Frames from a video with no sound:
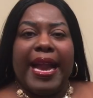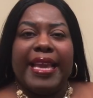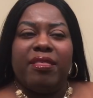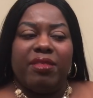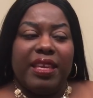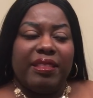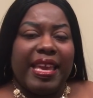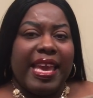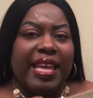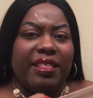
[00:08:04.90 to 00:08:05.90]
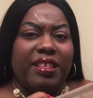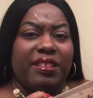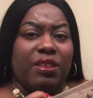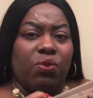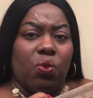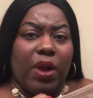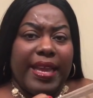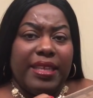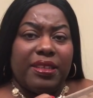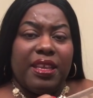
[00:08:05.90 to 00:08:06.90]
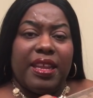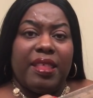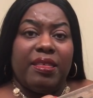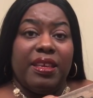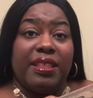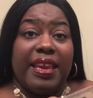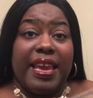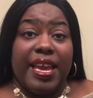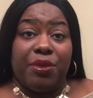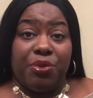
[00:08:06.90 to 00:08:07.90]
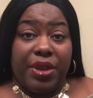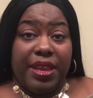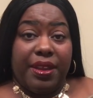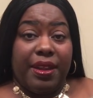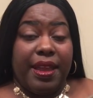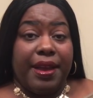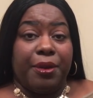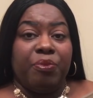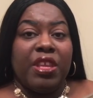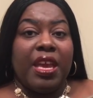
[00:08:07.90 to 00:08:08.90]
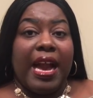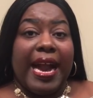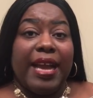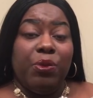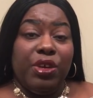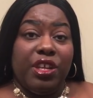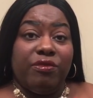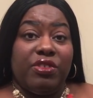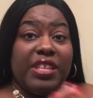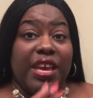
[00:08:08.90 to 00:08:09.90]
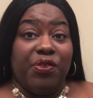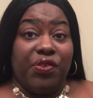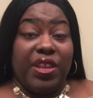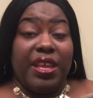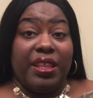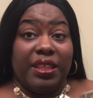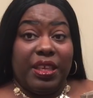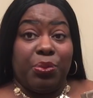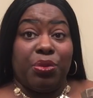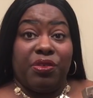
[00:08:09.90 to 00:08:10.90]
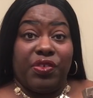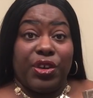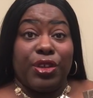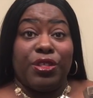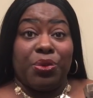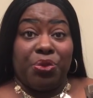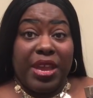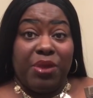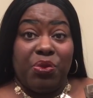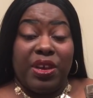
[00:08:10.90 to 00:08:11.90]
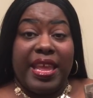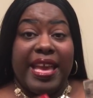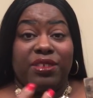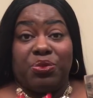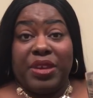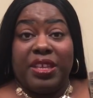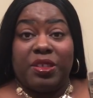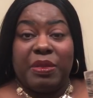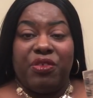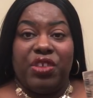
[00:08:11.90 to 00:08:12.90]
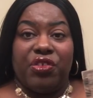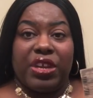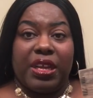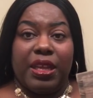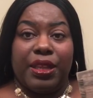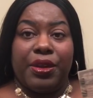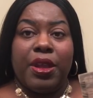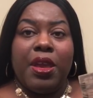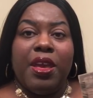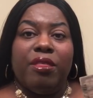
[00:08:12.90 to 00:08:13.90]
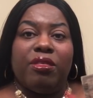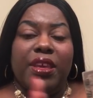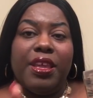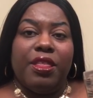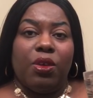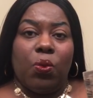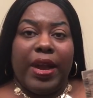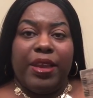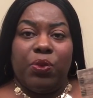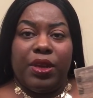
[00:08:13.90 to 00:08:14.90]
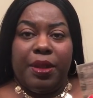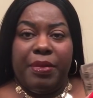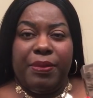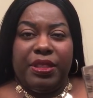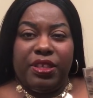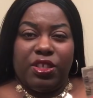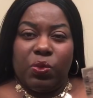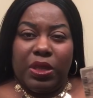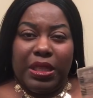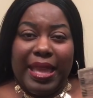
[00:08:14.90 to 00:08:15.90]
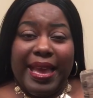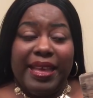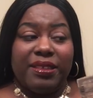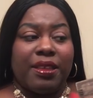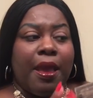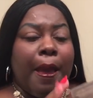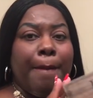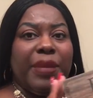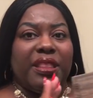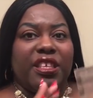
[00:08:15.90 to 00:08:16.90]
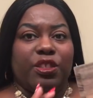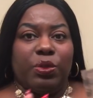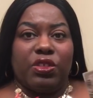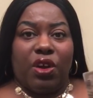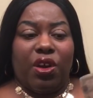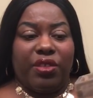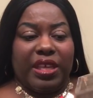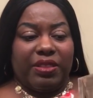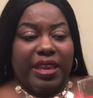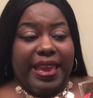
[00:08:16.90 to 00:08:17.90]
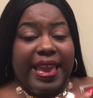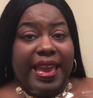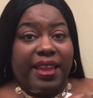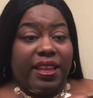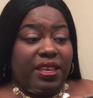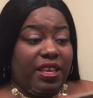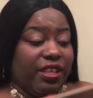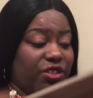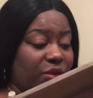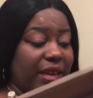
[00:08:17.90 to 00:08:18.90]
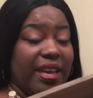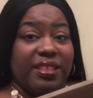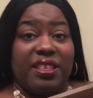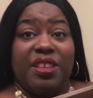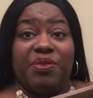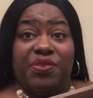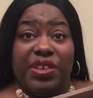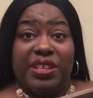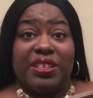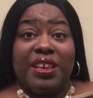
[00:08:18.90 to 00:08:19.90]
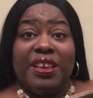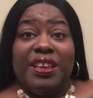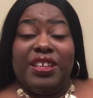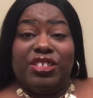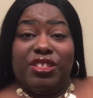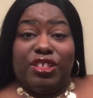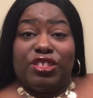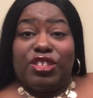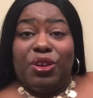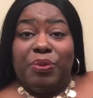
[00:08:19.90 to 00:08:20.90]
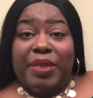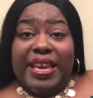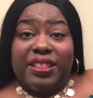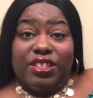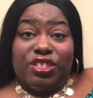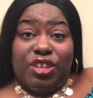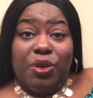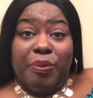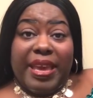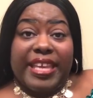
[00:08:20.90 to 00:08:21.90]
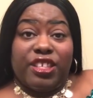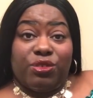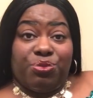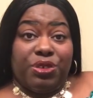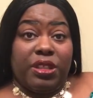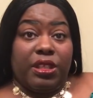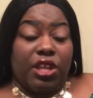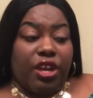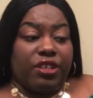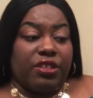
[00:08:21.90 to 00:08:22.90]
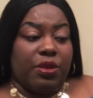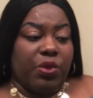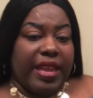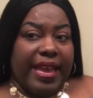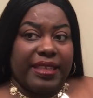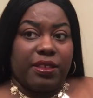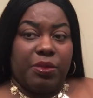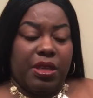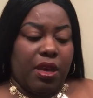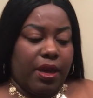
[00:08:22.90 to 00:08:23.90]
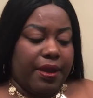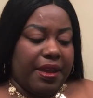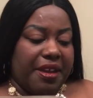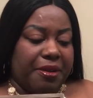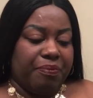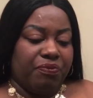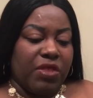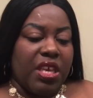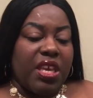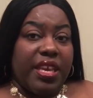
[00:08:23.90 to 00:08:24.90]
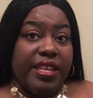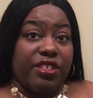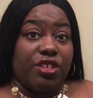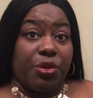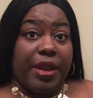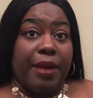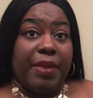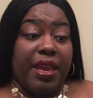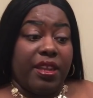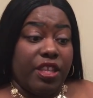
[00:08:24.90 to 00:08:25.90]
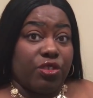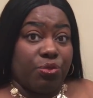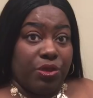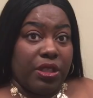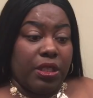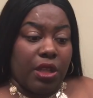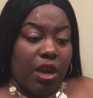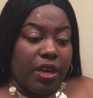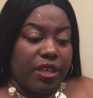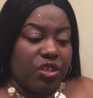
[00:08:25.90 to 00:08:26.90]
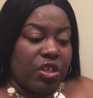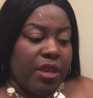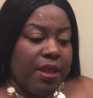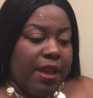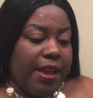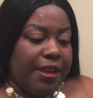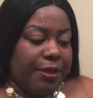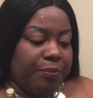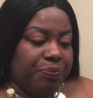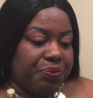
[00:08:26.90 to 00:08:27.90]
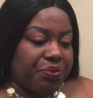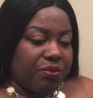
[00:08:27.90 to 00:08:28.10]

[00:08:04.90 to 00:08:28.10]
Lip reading: I think they had these in white, and I think they had red. Now, I would have definitely preferred the red one, as red is my favorite color, then the white one, and maybe this one last, but this was all that they had. And yes, you guys, it fit into this tote bag. This tote bag is really large. Someone asked me on Instagram, and it's really large. And